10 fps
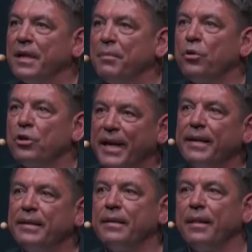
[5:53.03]
and
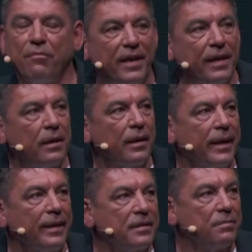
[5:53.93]
protect the vehicle
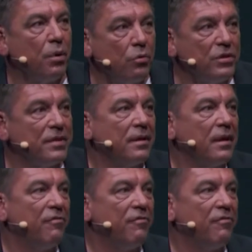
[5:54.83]
against both